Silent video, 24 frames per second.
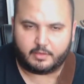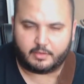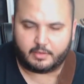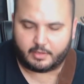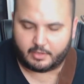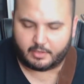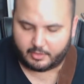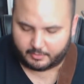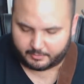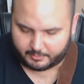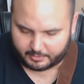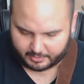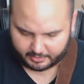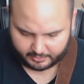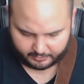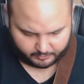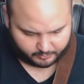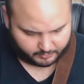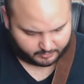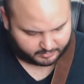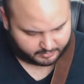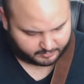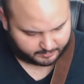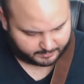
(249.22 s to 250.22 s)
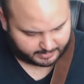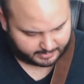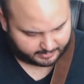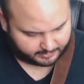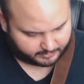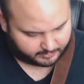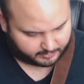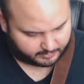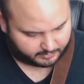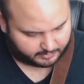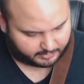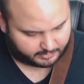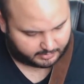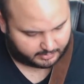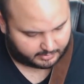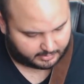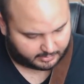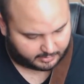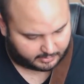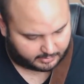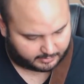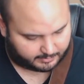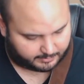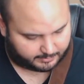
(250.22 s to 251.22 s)
Now I'm going to switch back to
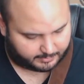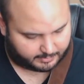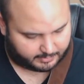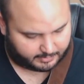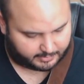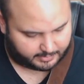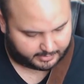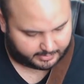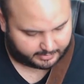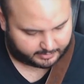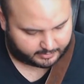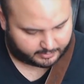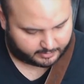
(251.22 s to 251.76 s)
the neck